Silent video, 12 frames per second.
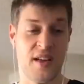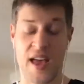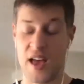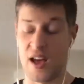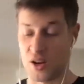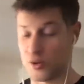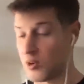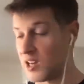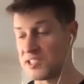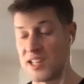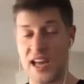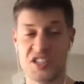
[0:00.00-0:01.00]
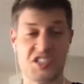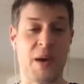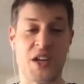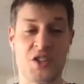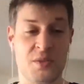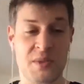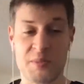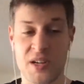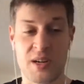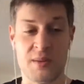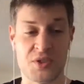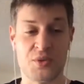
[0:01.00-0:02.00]
across the age spectrum it
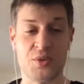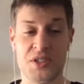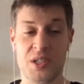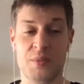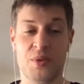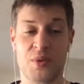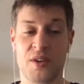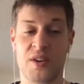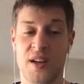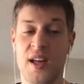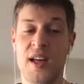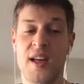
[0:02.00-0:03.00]
becomes crucially important